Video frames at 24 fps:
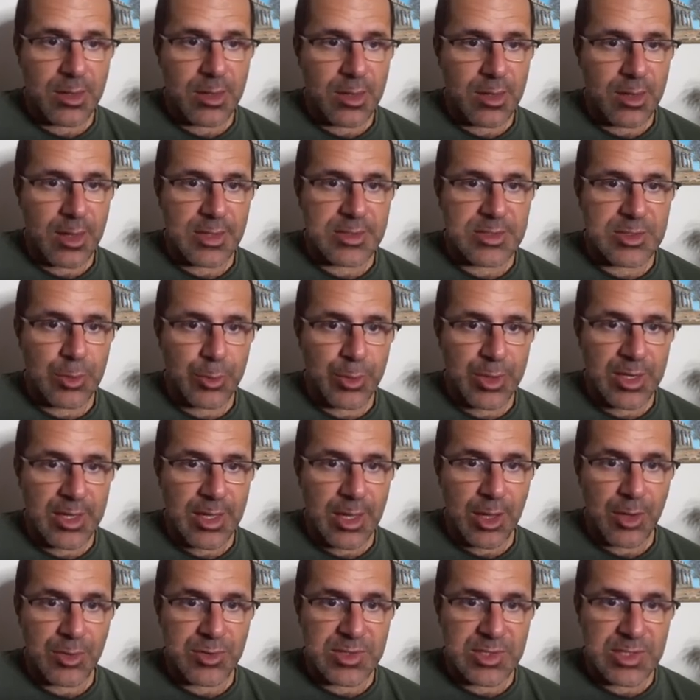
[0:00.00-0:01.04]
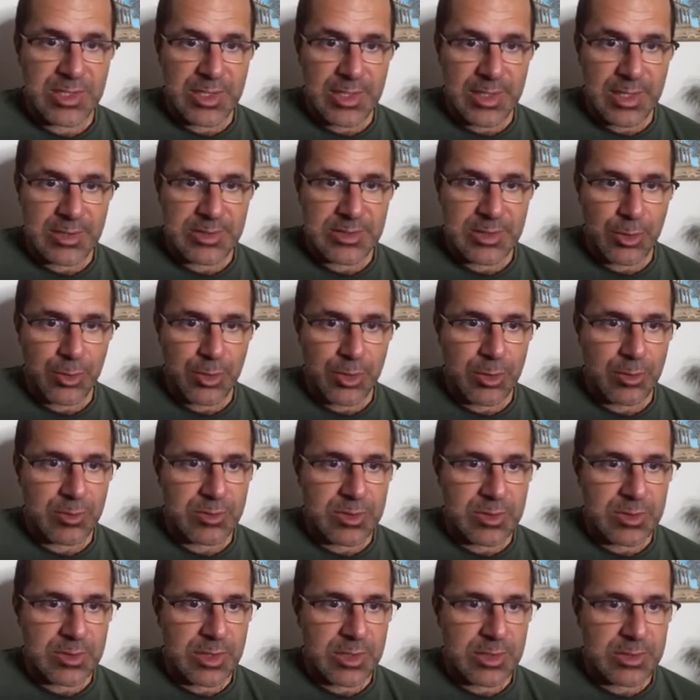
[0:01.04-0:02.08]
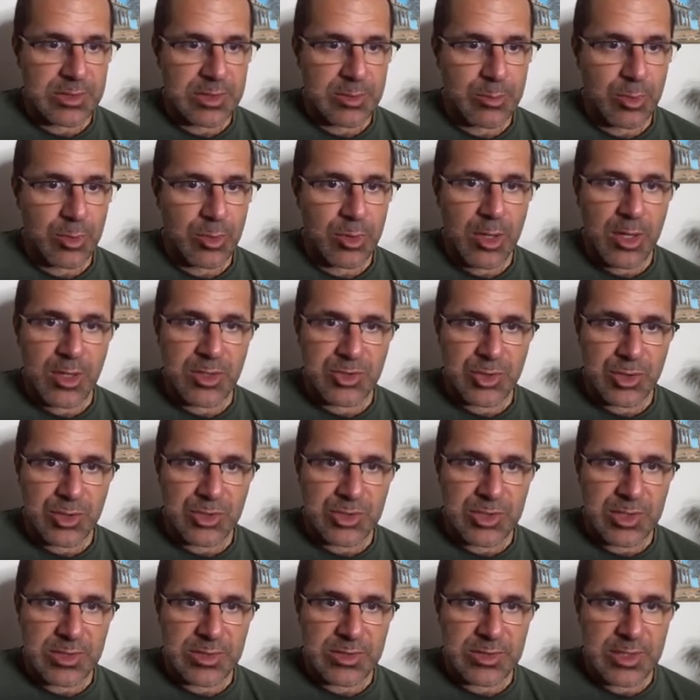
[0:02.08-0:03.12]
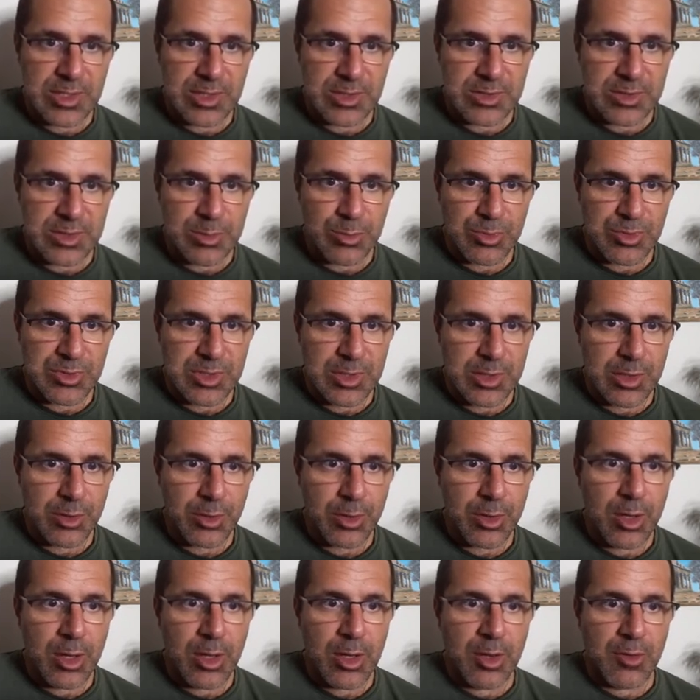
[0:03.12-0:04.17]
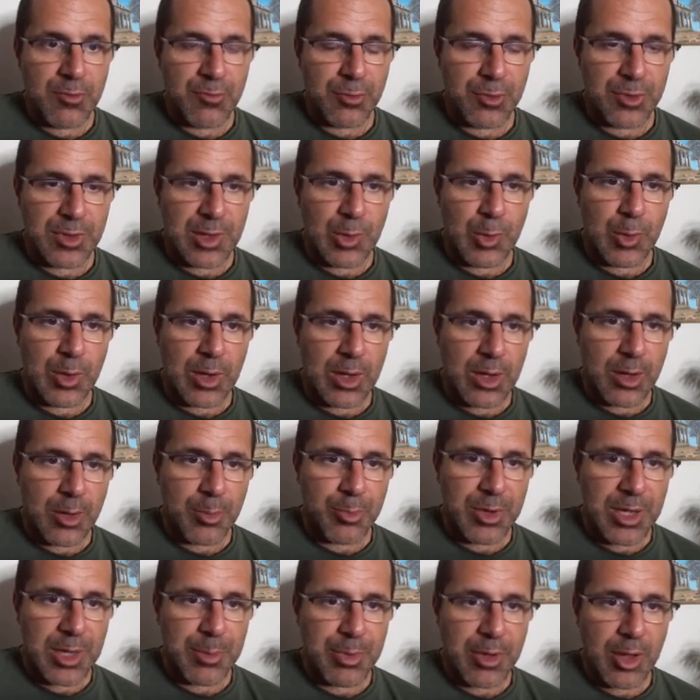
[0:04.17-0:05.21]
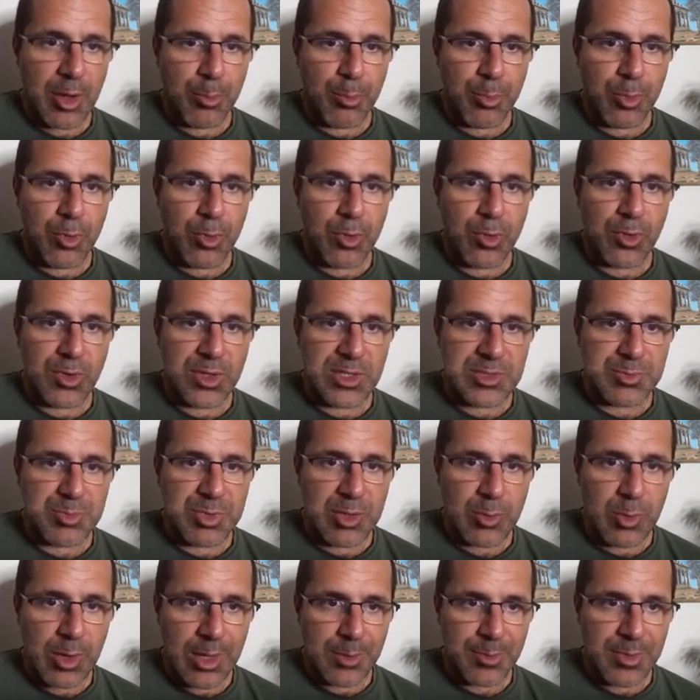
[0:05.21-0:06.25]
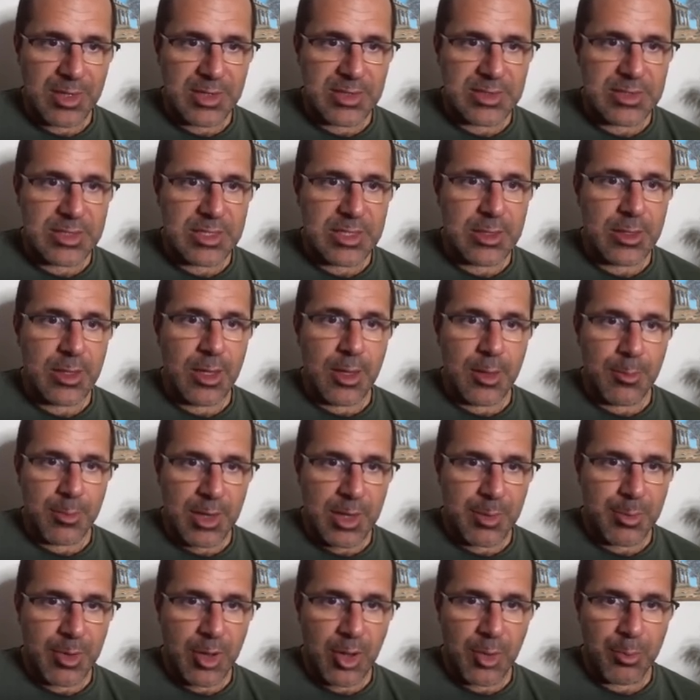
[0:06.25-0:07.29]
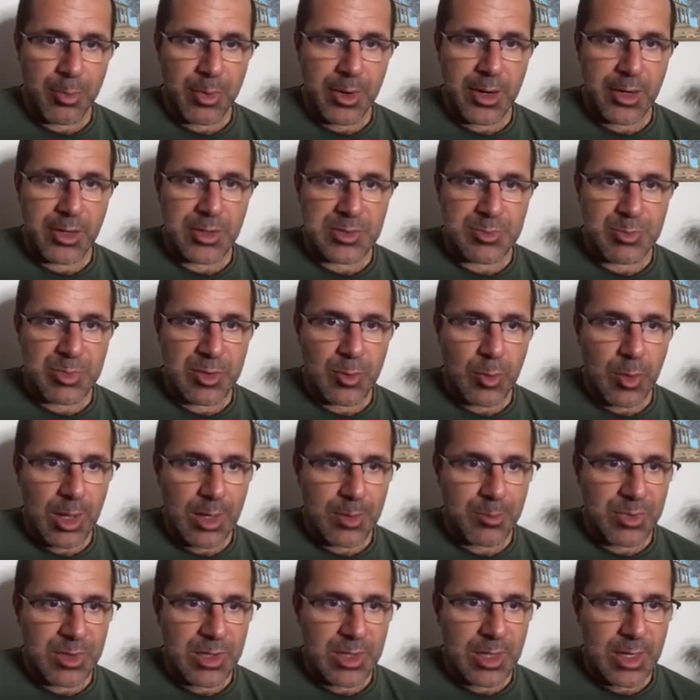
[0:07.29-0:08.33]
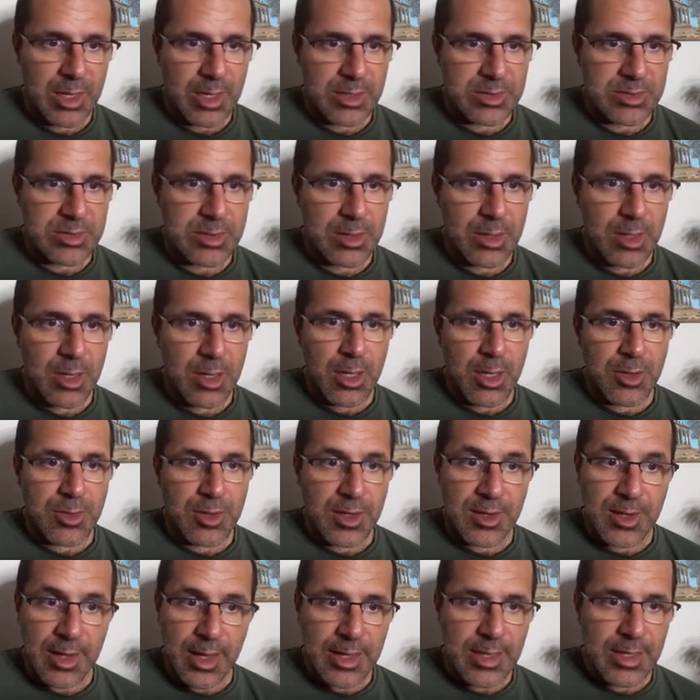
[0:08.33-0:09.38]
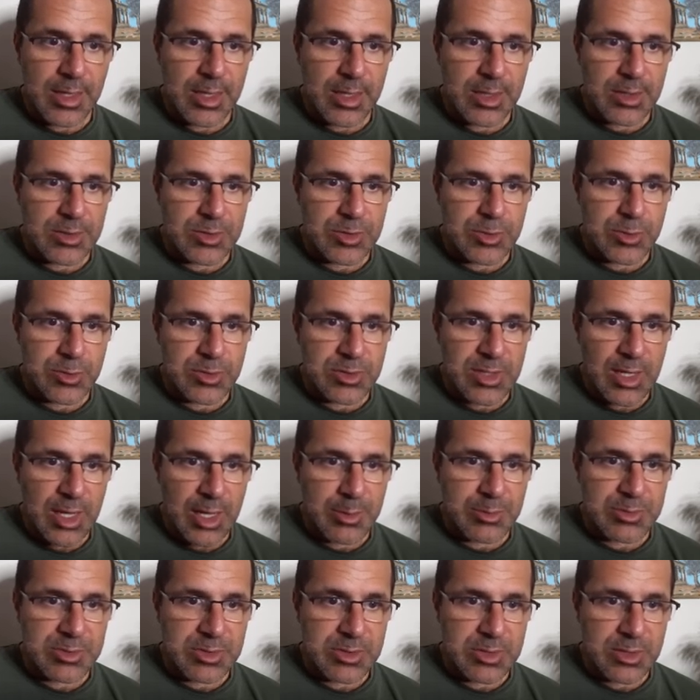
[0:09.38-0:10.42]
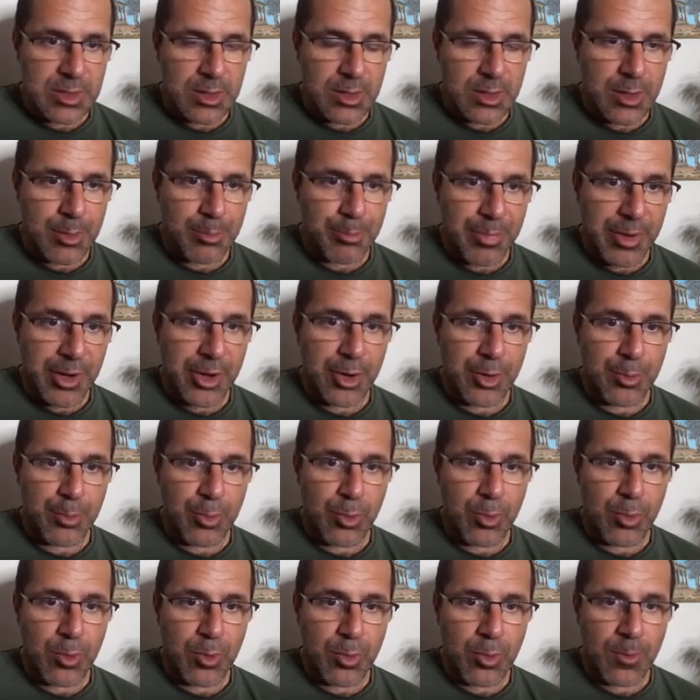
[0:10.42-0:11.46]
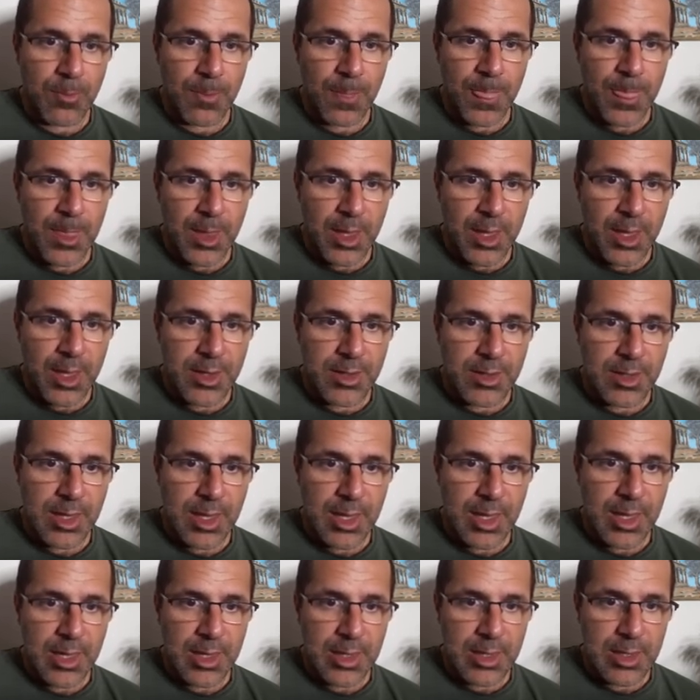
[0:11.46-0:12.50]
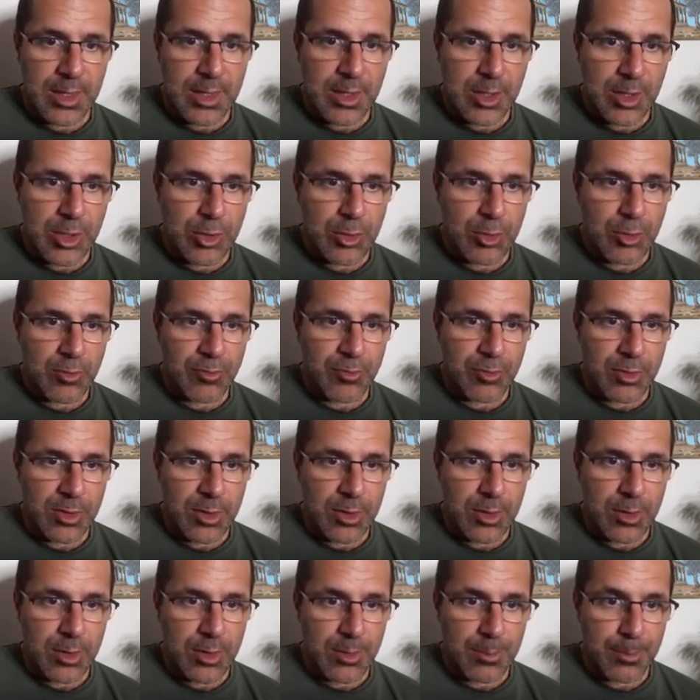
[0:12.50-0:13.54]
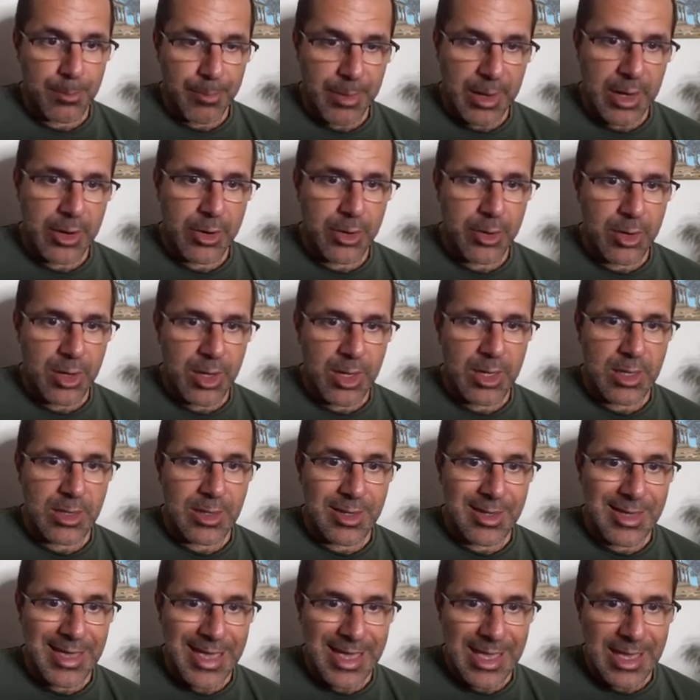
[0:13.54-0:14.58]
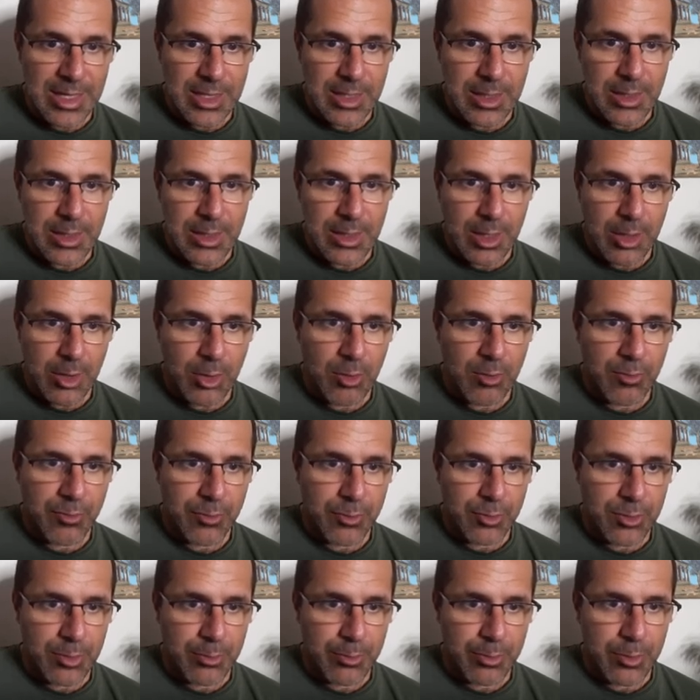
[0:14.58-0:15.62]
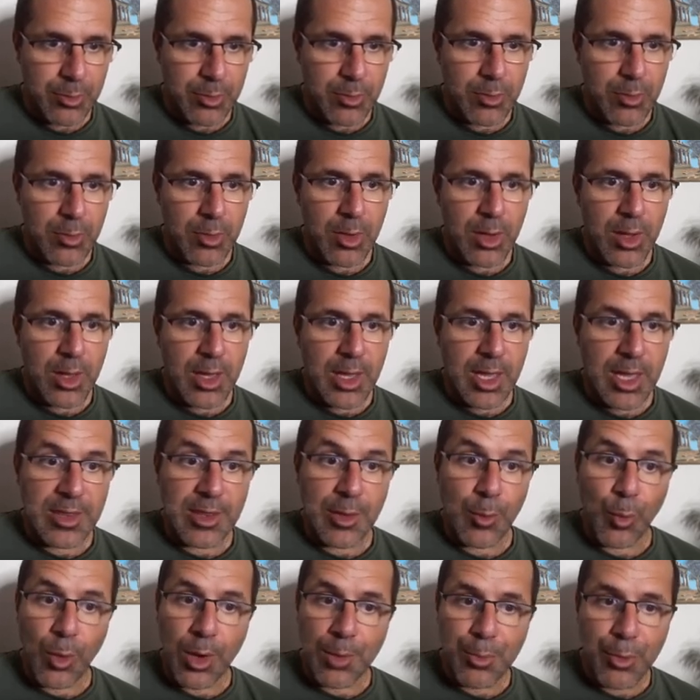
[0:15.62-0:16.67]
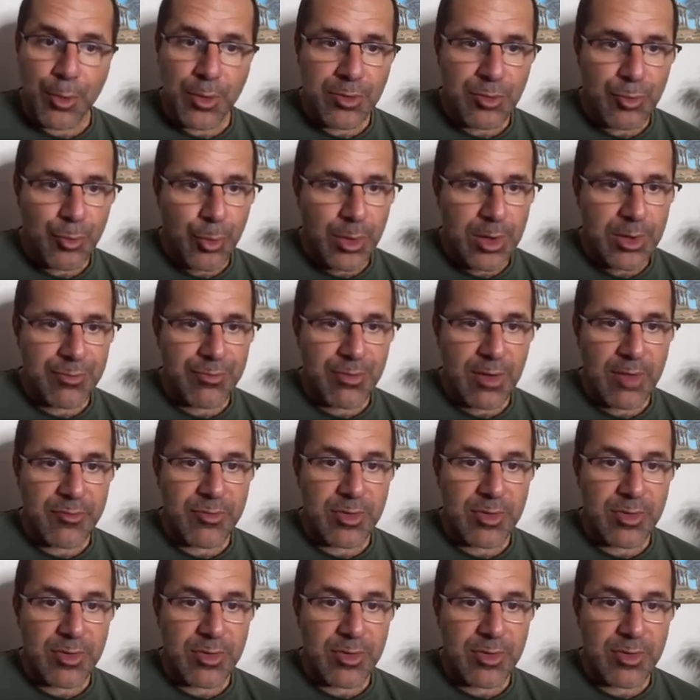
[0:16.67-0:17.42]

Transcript: that's already out. TSLQ is the ticker symbol. So you see these ticker symbols here. For the PayPal bull is PYPT, PayPal bear is PYPS. The Nike 2x bear bull, NKEQ for the bear, NKEL for the bull. And the 1.25